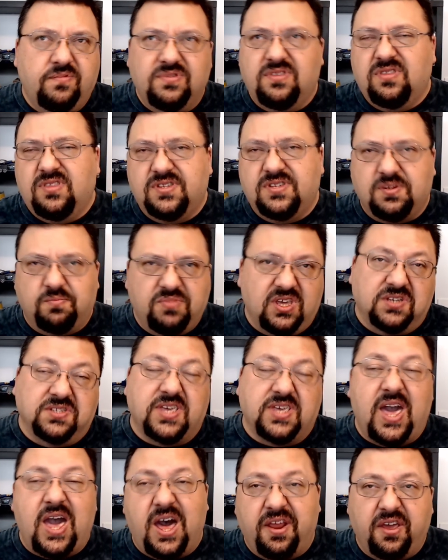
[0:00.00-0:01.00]
Some things
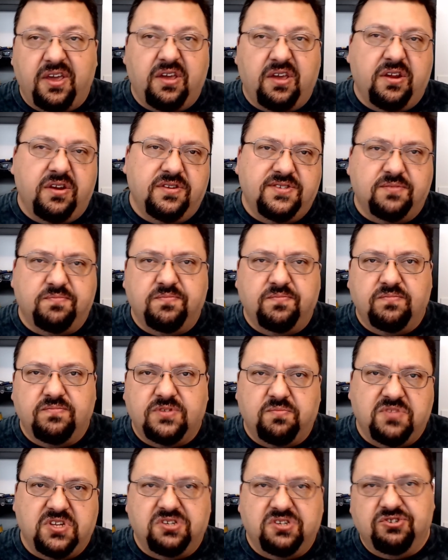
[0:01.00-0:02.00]
added, some
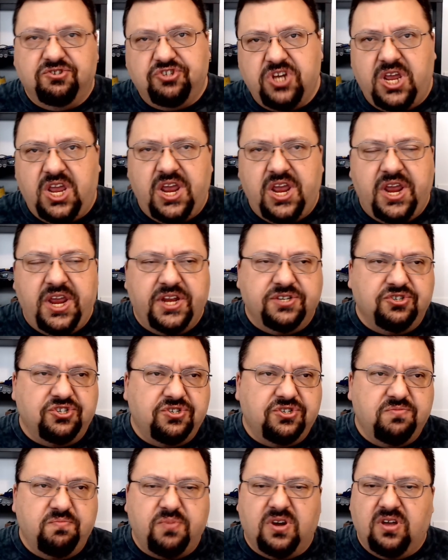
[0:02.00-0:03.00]
things
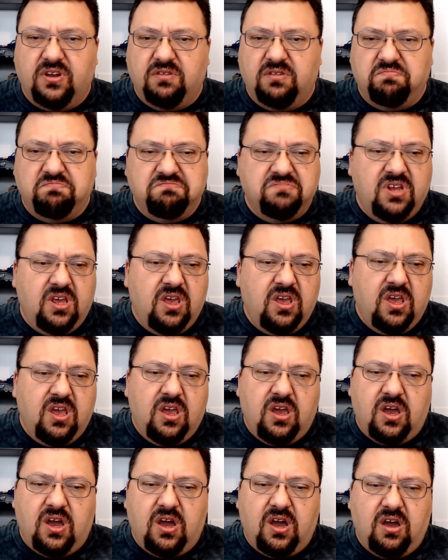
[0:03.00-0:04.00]
changed, but
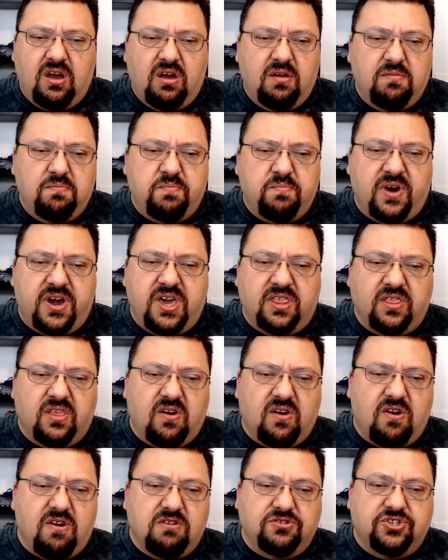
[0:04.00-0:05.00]
by and
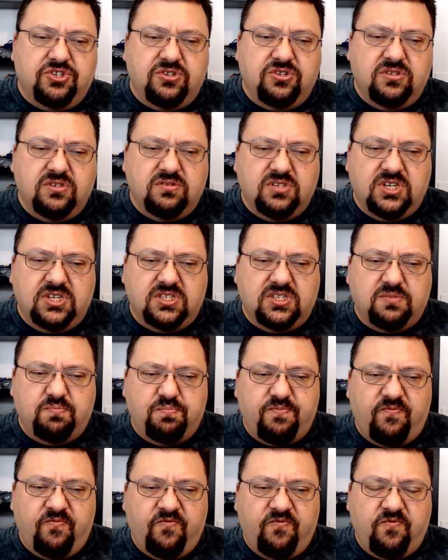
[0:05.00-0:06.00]
large, it's
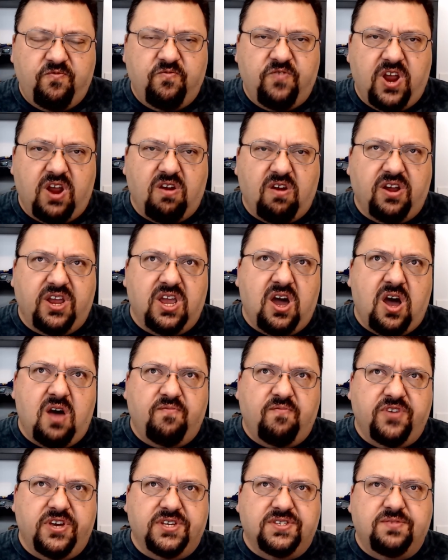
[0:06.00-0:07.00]
very
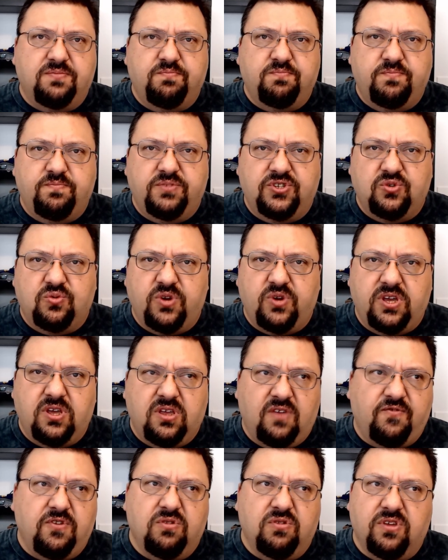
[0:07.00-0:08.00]
obvious
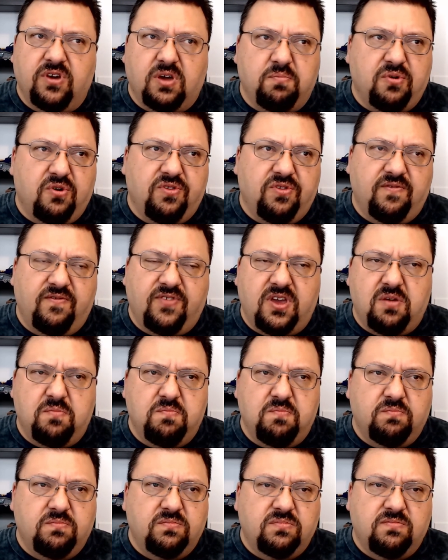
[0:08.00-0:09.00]
if you look at both of
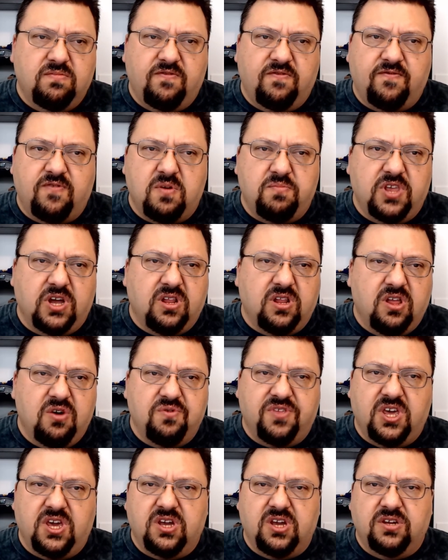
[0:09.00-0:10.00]
them, from the
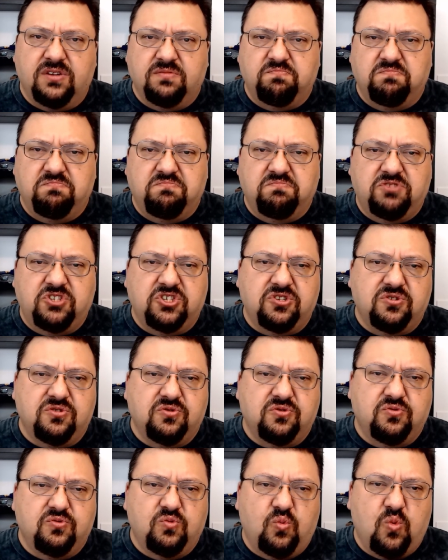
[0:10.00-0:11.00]
clothing
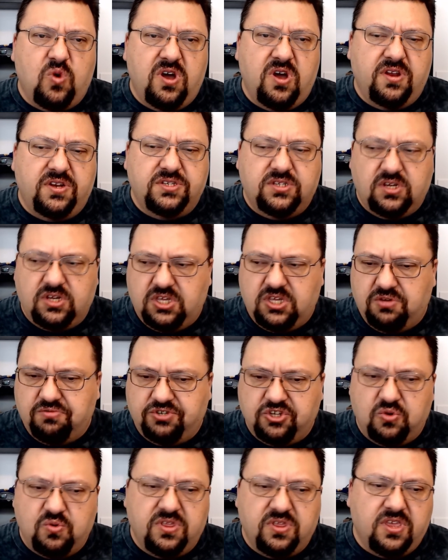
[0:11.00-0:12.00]
to what you
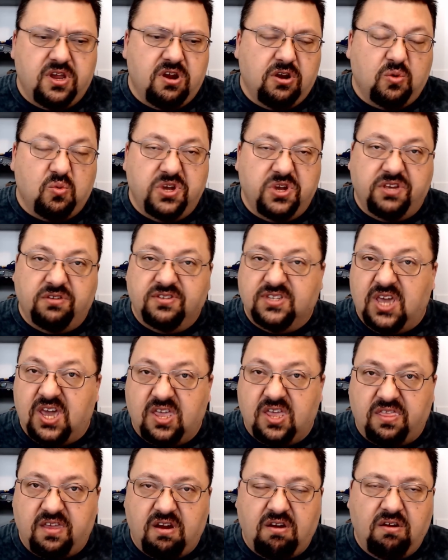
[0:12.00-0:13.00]
do in there to what you say
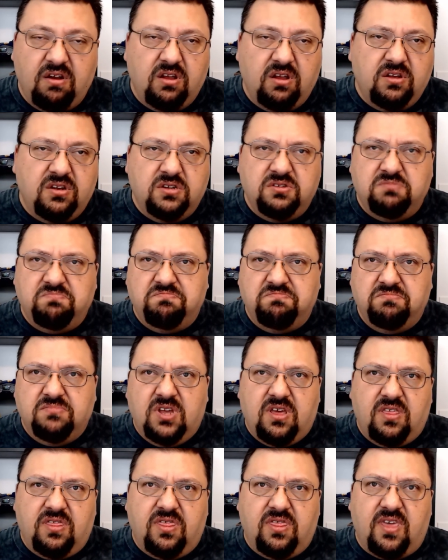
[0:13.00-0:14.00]
in there,
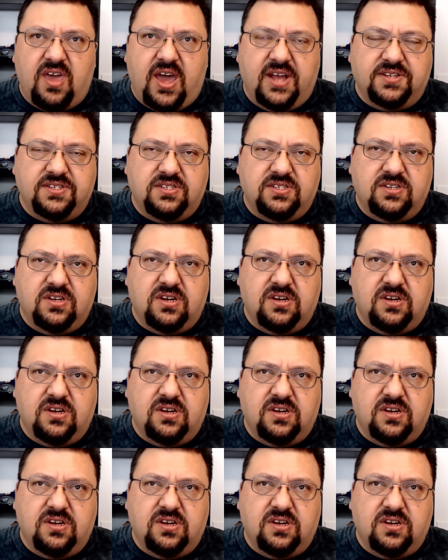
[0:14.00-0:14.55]
that